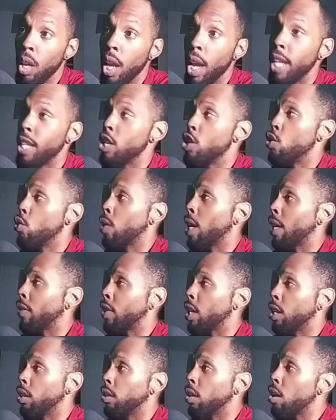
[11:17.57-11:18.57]
and then you got
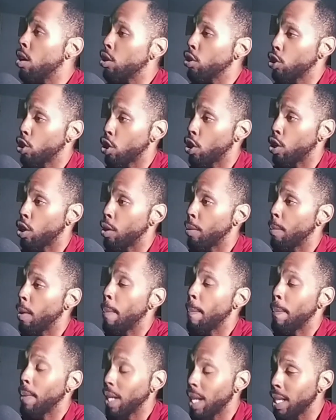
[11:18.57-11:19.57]
the long term
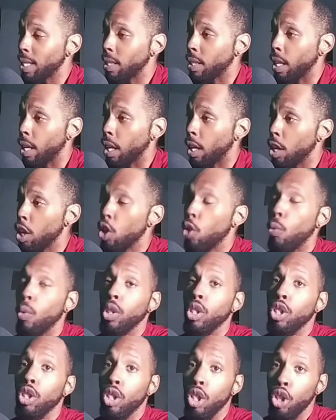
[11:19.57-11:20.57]
blessing,
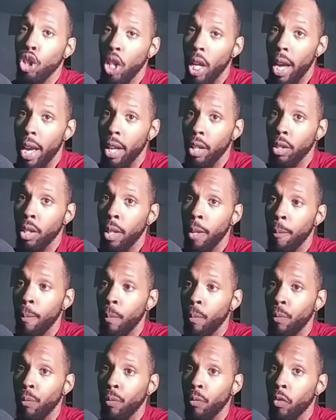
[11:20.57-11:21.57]
which is the child.
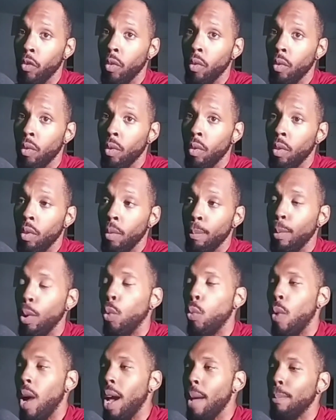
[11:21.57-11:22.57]
But
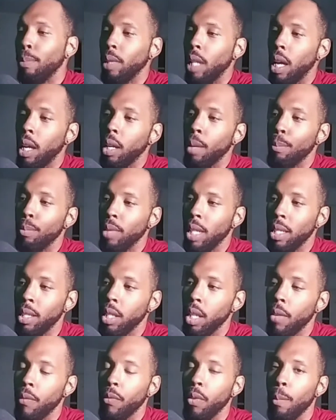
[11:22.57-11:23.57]
why block a
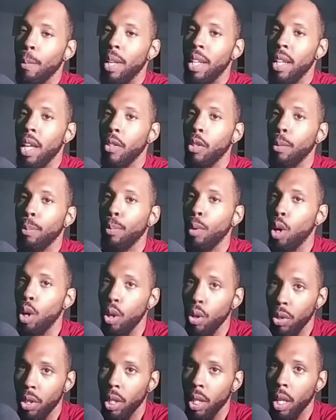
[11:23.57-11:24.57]
blessing from another
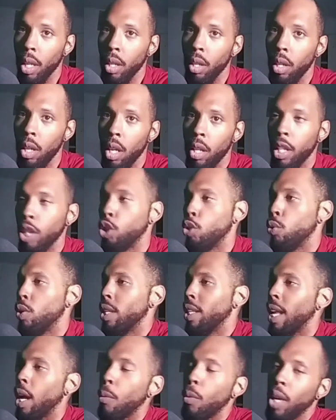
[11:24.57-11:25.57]
person that you
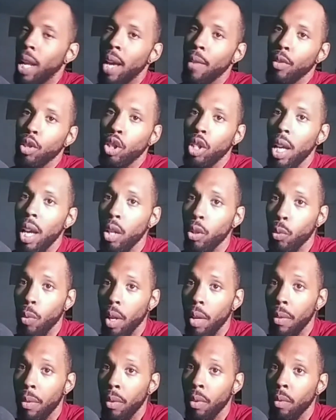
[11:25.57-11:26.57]
did not want to have a child
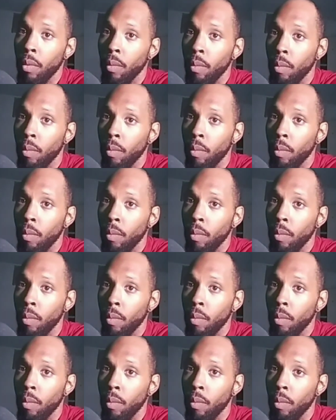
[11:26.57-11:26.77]
with?